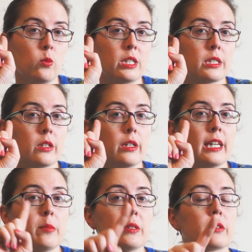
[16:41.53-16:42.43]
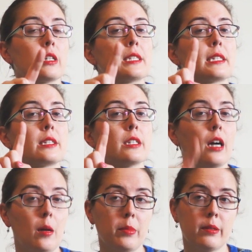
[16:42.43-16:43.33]
What is going to happen across the
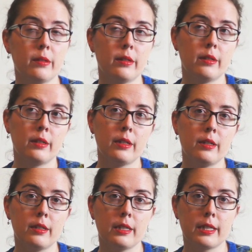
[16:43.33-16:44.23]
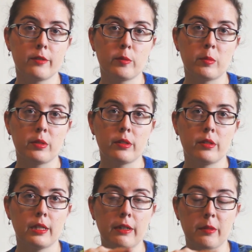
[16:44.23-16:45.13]
top? I
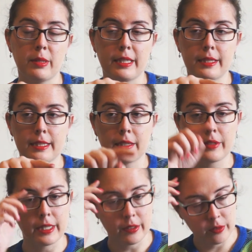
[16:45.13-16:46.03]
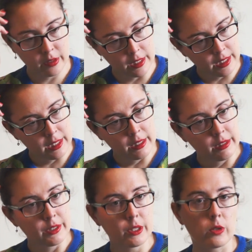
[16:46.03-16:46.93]
remember how I planned this out now.
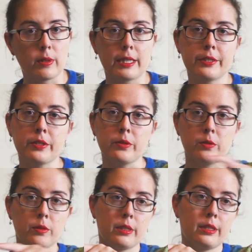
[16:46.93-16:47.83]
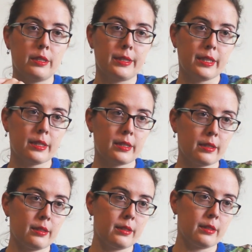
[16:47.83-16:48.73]
So I do
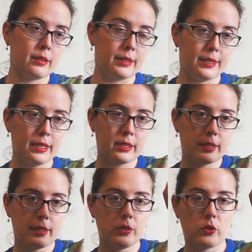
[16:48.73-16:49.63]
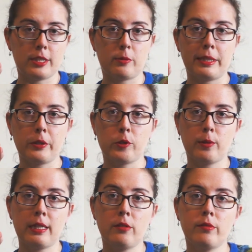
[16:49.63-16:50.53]
6 and 6, so that's 1 through
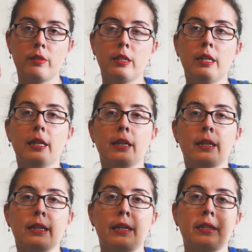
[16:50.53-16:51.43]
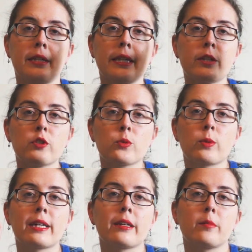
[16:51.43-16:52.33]
12. And then
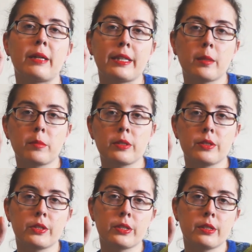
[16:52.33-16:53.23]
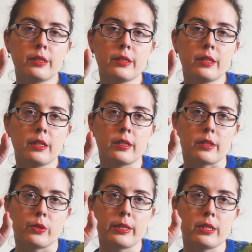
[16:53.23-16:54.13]
here's where my numbers
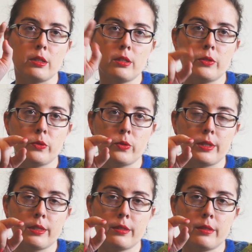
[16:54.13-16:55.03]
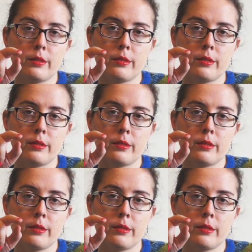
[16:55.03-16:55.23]
are going to lose